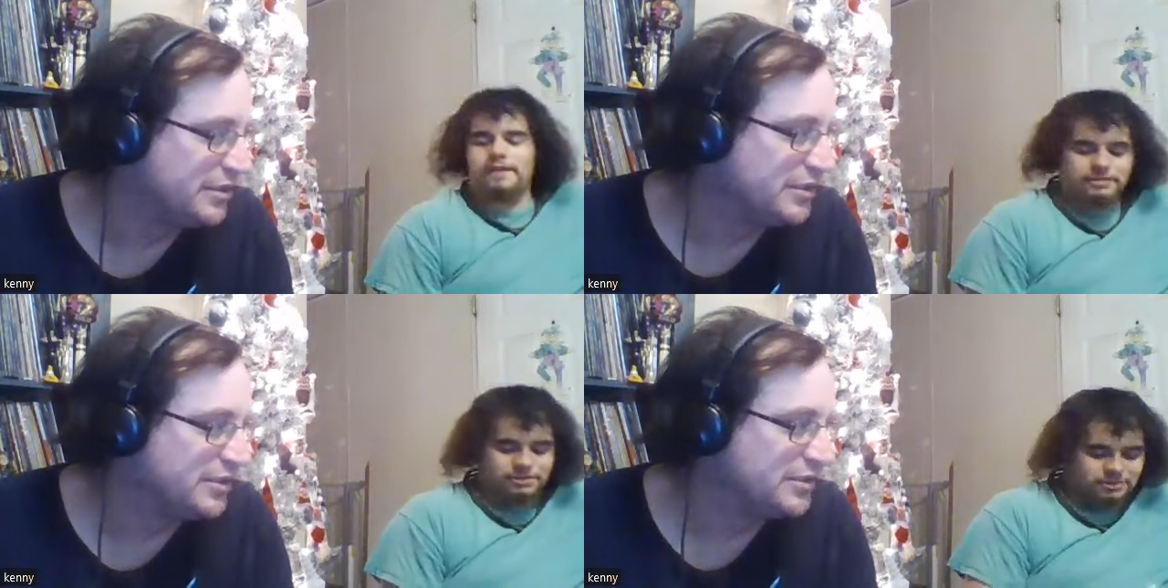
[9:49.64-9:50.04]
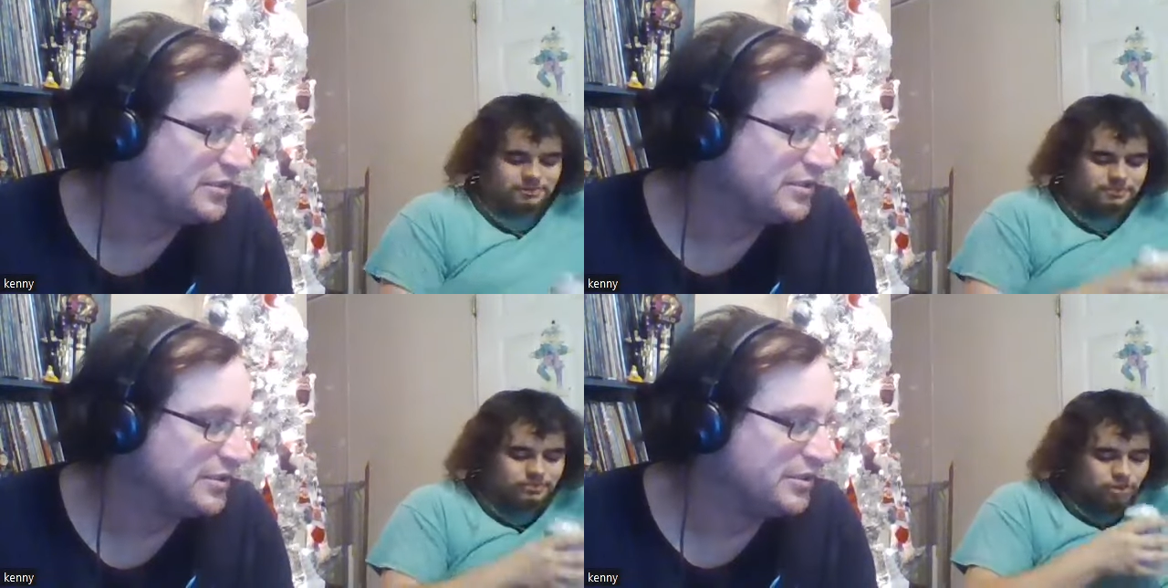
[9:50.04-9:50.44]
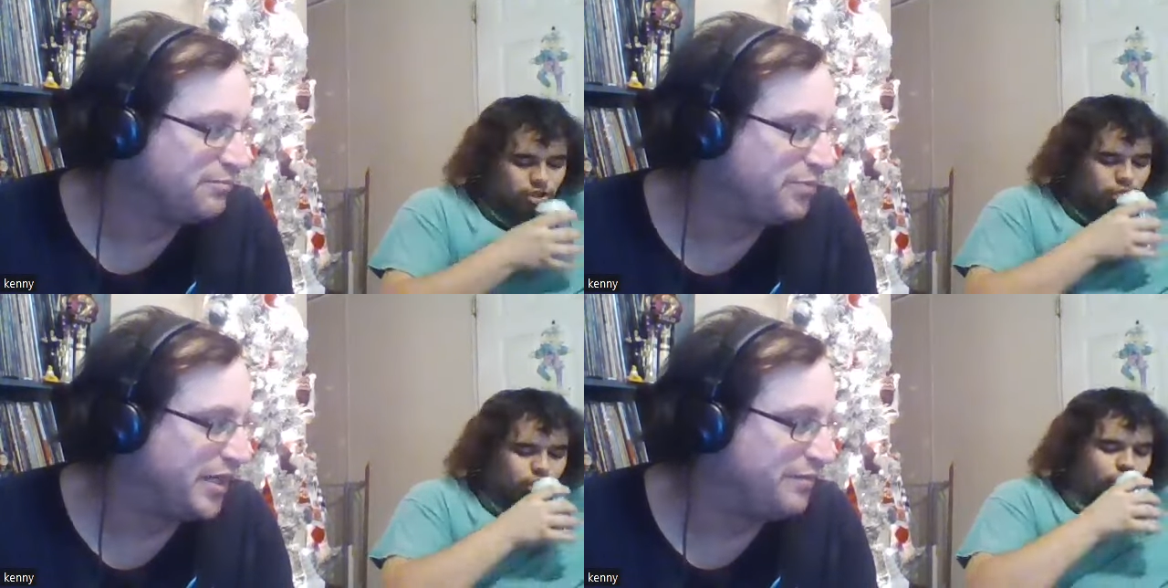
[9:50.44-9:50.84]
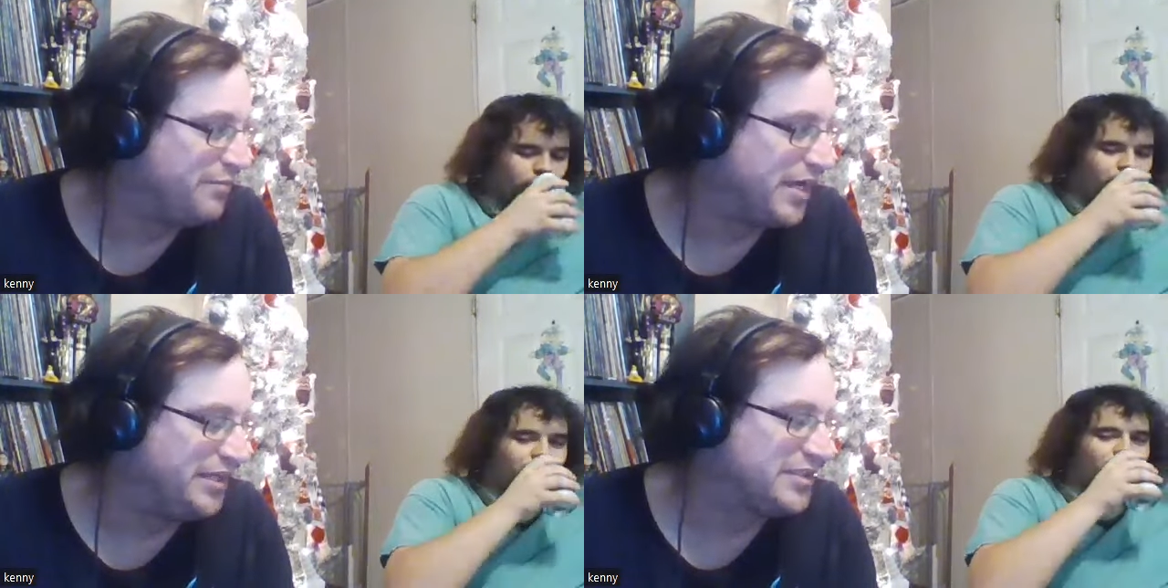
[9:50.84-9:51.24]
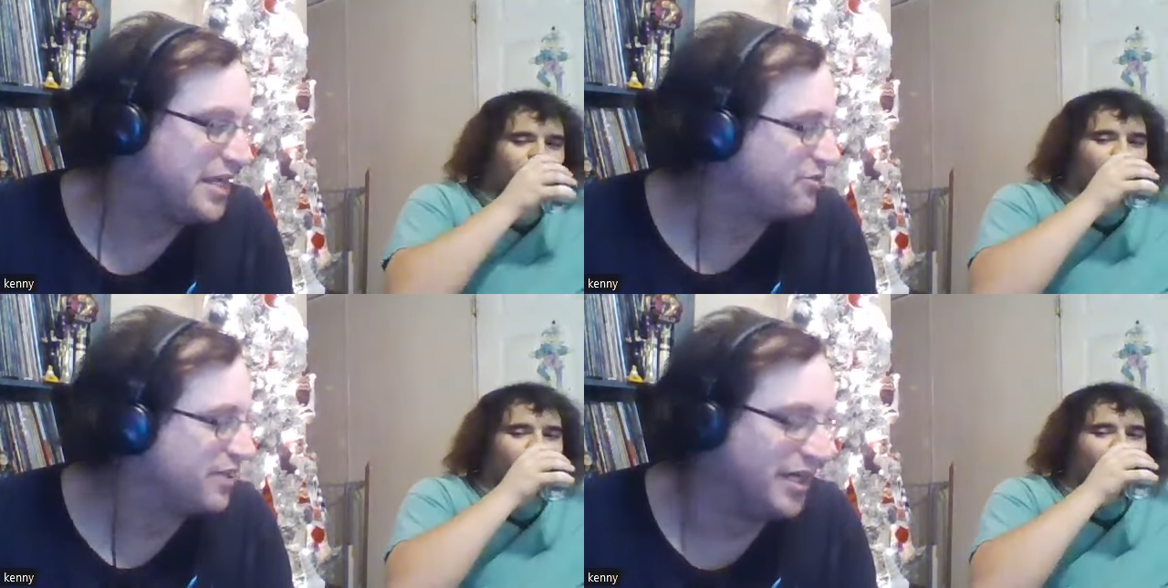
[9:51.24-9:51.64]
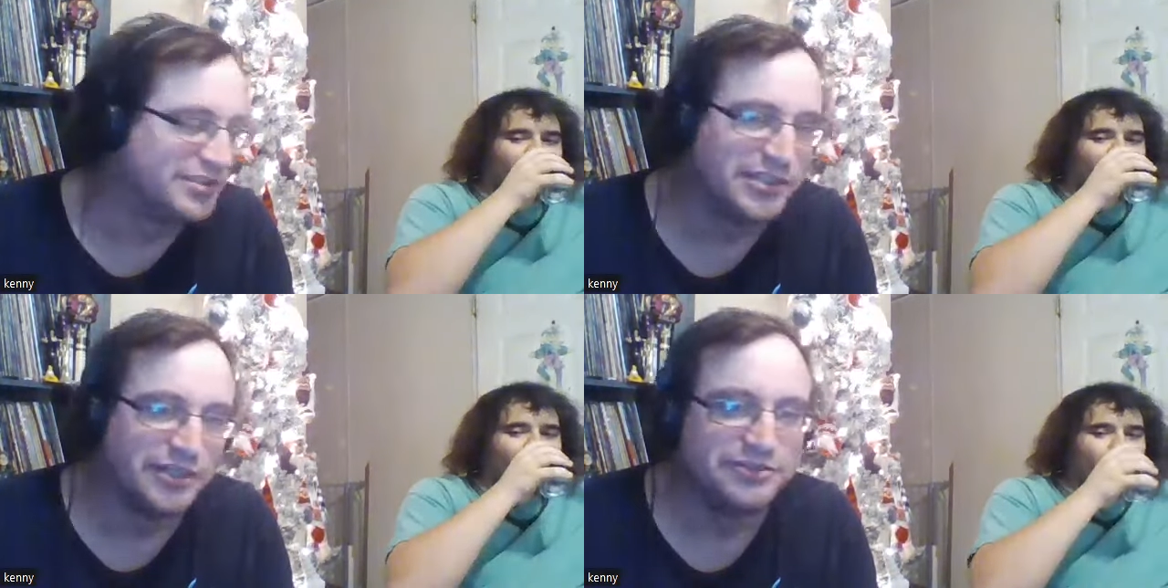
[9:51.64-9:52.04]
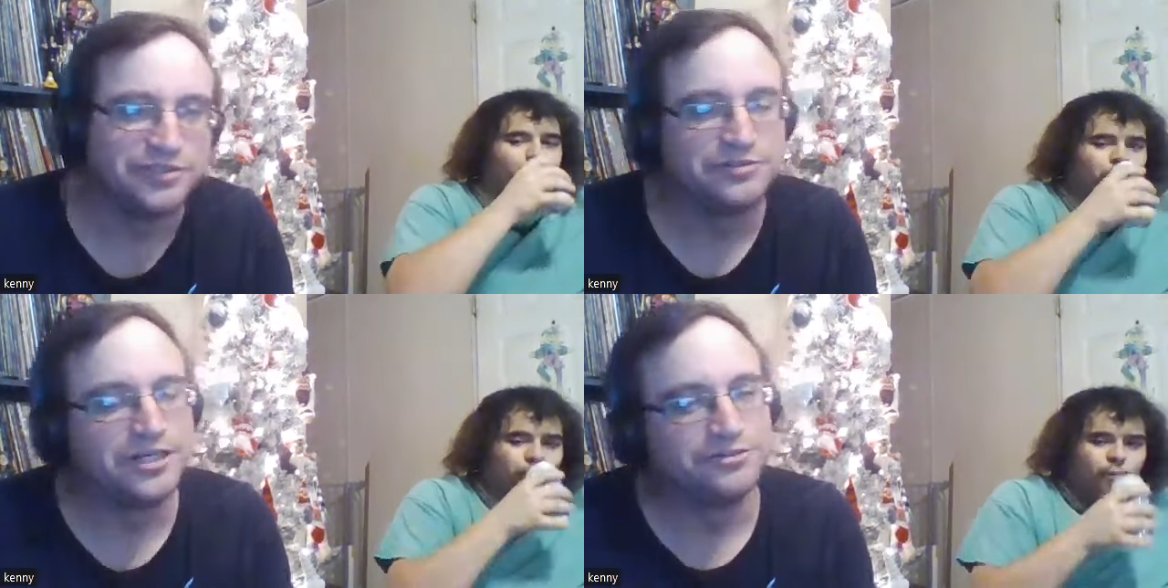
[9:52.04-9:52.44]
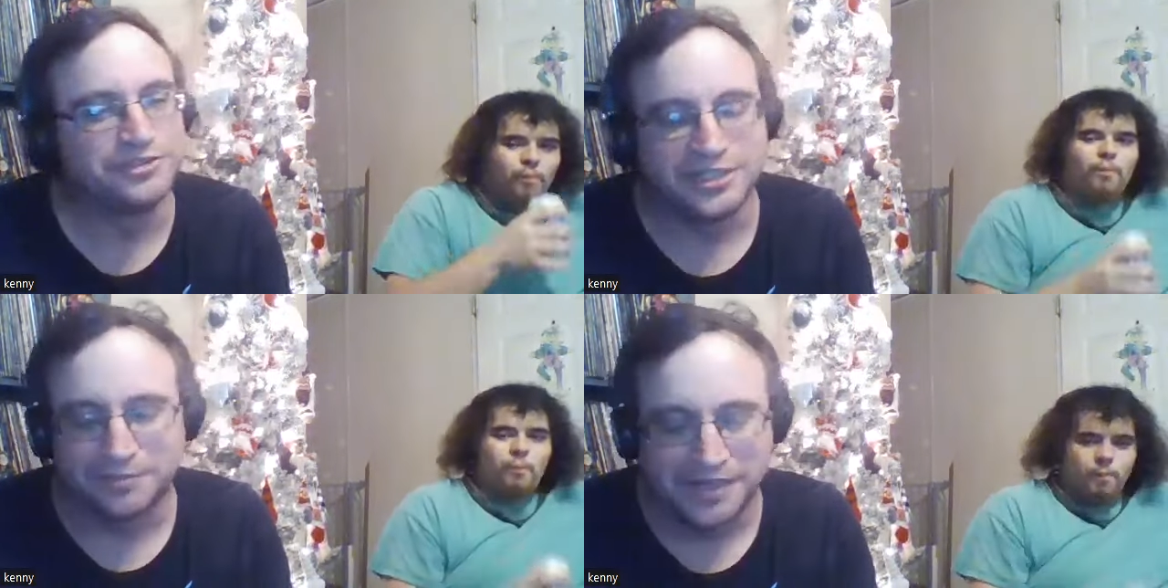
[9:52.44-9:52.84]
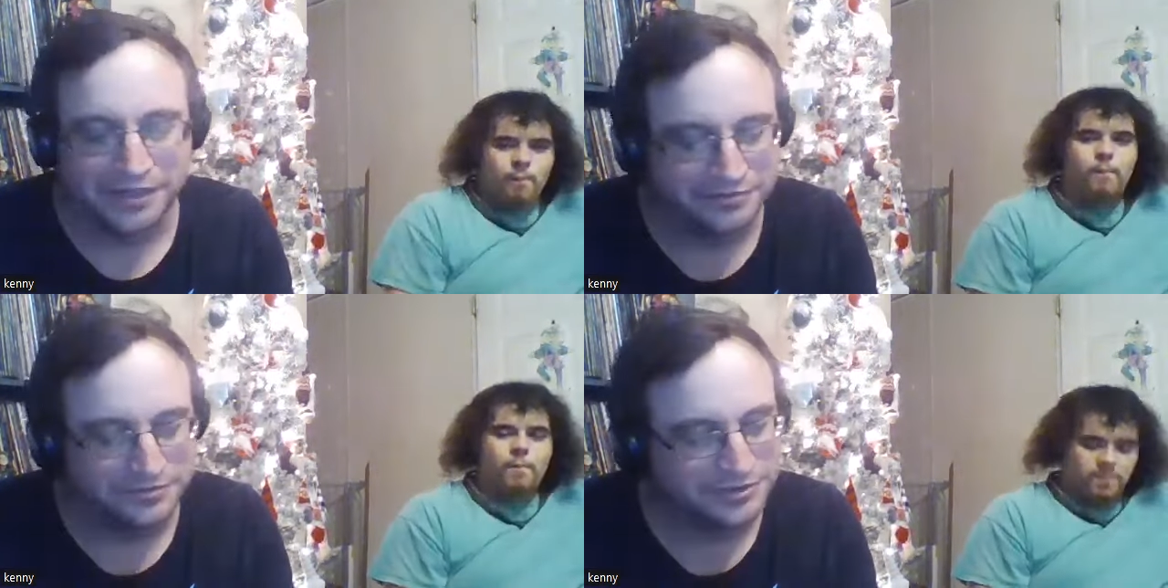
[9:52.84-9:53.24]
Speaker 1: gotcha. But man, he's got all kinds of stuff, dude. Go check him out.